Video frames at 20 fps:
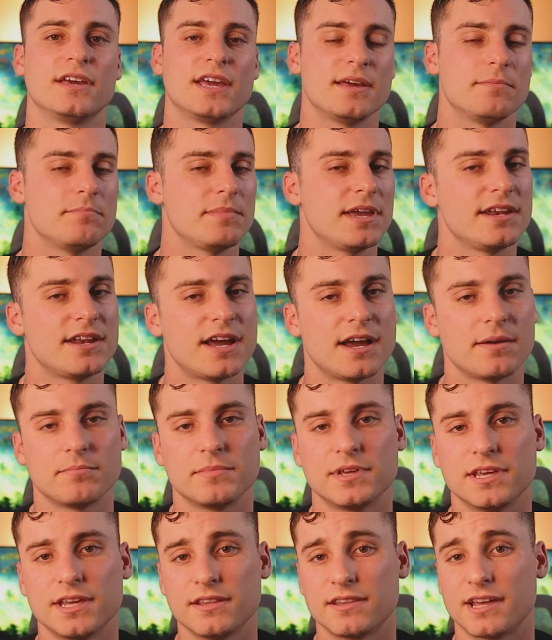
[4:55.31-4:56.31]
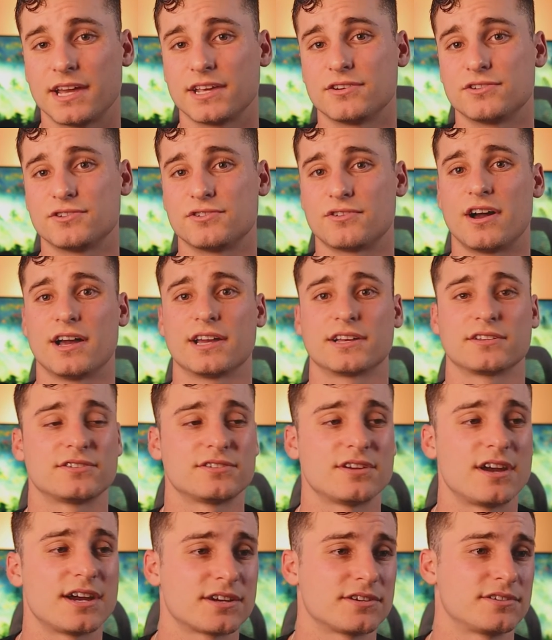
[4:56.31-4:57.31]
It may not mean that your drawing
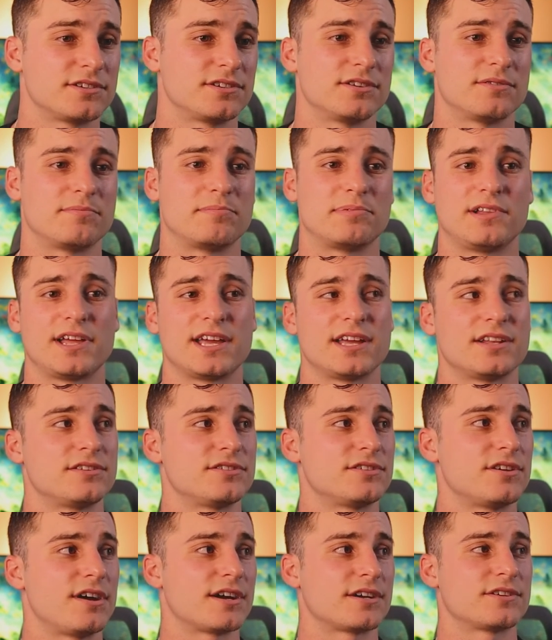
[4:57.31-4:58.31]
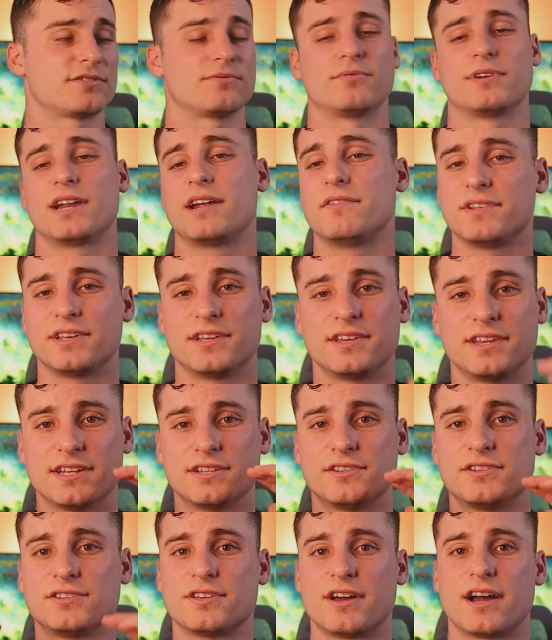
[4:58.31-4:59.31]
sucks, your plan sucks, whatever you
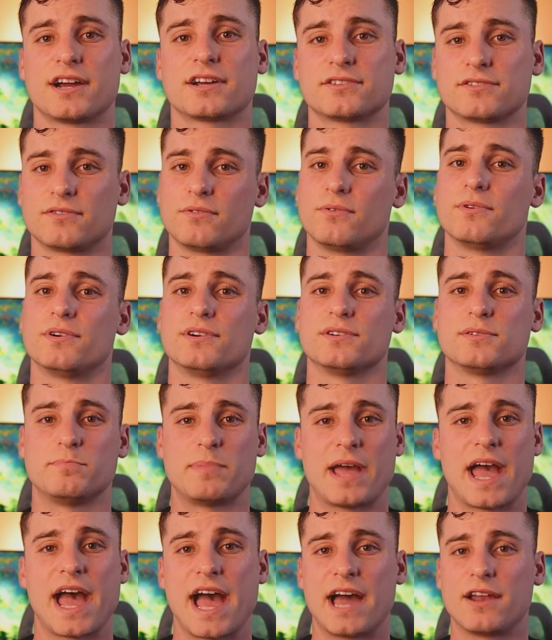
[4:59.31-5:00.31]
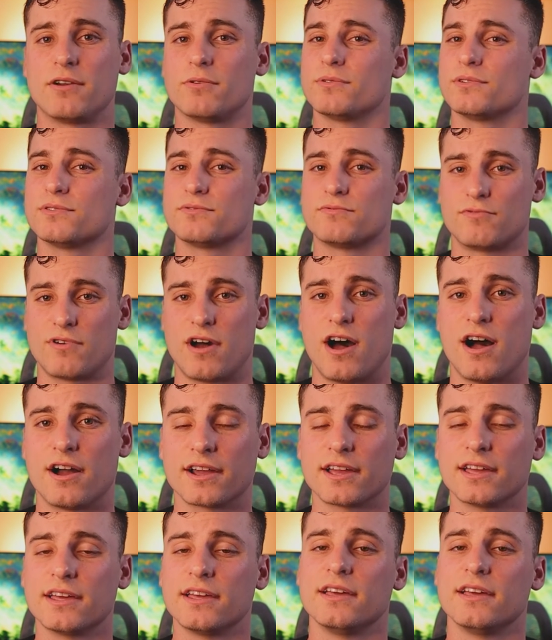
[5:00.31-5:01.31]
did sucks or is bad or is wrong.